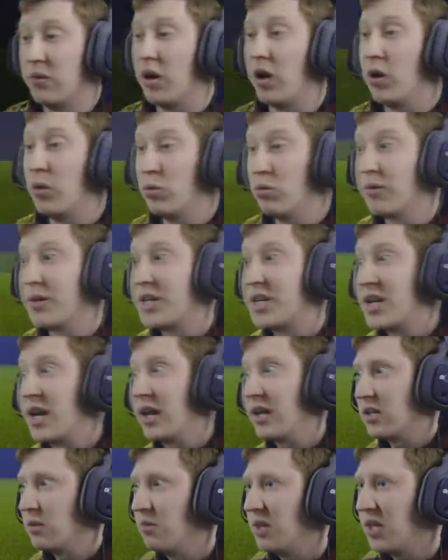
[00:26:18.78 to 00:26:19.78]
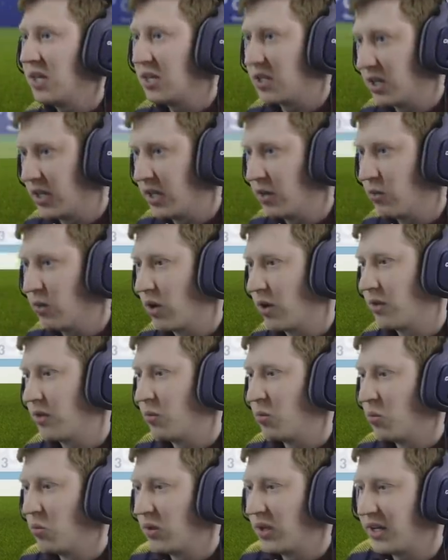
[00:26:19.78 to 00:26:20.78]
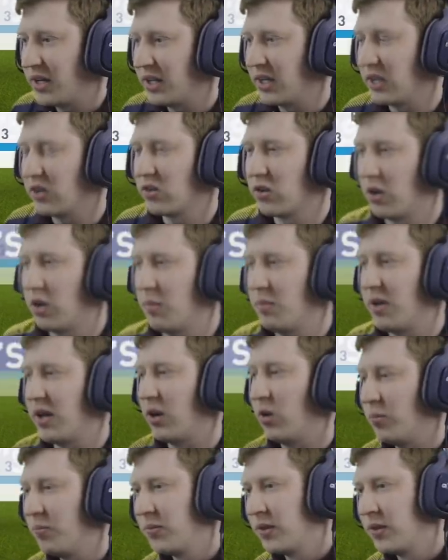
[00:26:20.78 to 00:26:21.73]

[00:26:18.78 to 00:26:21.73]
I will reject immediately rather than letting it time out.